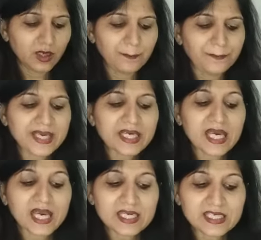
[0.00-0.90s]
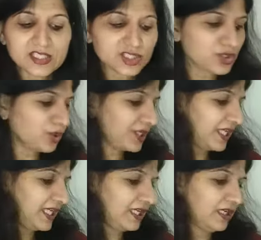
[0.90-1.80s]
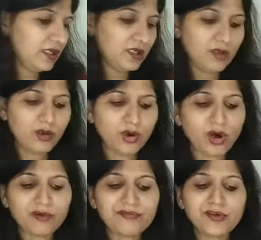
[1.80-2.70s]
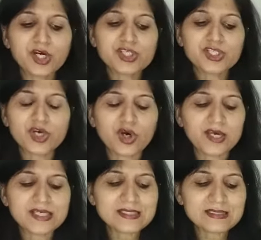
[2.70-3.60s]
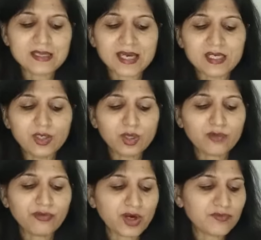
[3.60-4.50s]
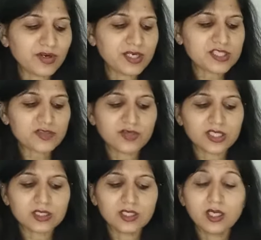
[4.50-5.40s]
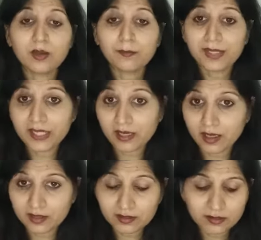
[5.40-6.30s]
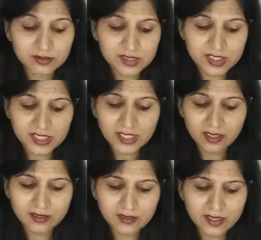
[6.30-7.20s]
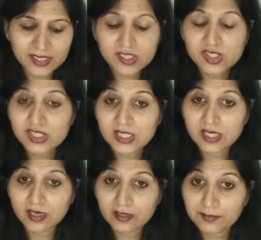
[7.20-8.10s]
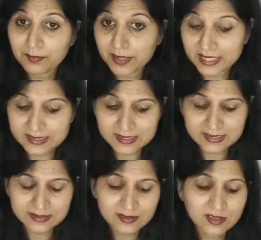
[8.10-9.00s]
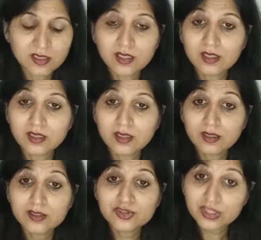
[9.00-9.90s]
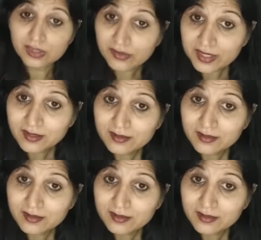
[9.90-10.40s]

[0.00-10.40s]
Pick any story of your choice and look for words with BR, GR and TR blends. Children,